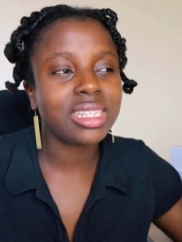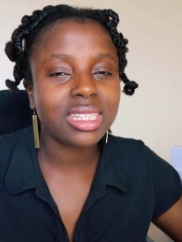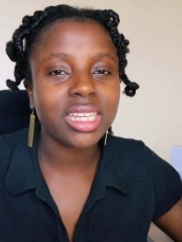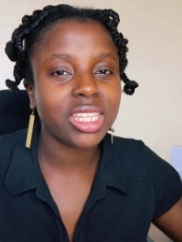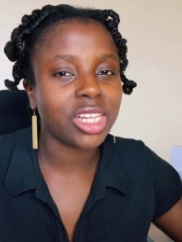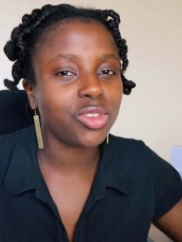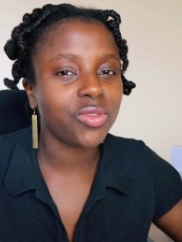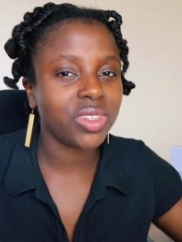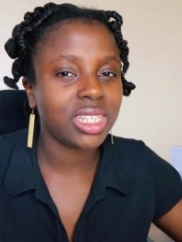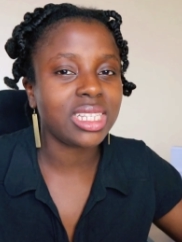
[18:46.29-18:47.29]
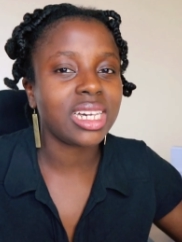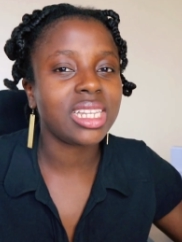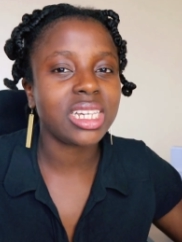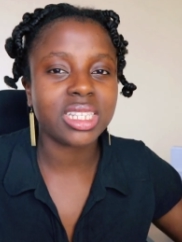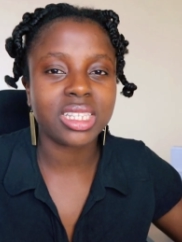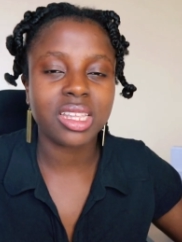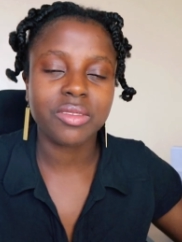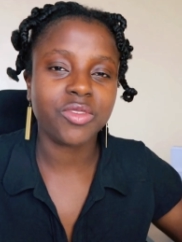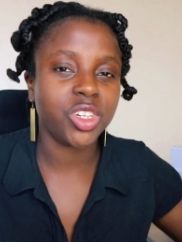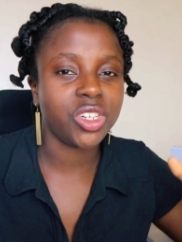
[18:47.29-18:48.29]
this site that you visited is
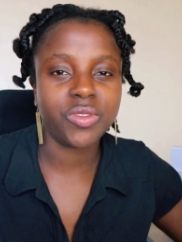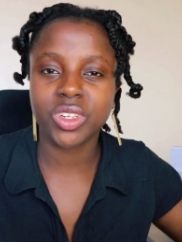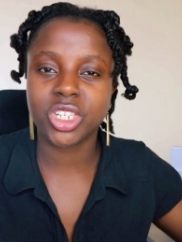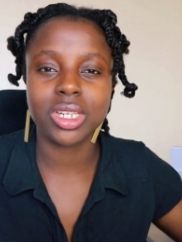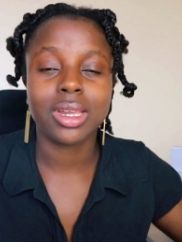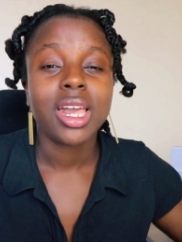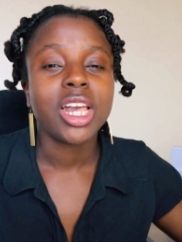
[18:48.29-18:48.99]
fishy fishy